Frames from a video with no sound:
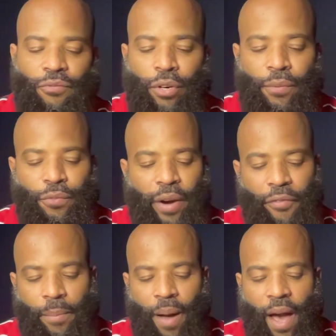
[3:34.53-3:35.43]
Room for
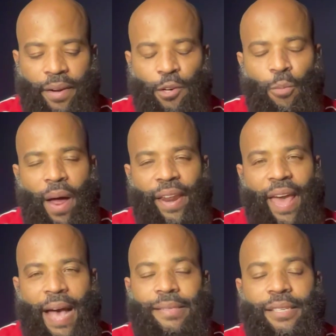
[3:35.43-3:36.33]
everybody. Nobody
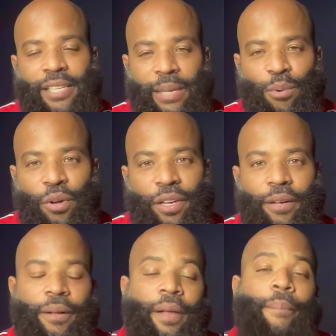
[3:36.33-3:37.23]
has to sleep on the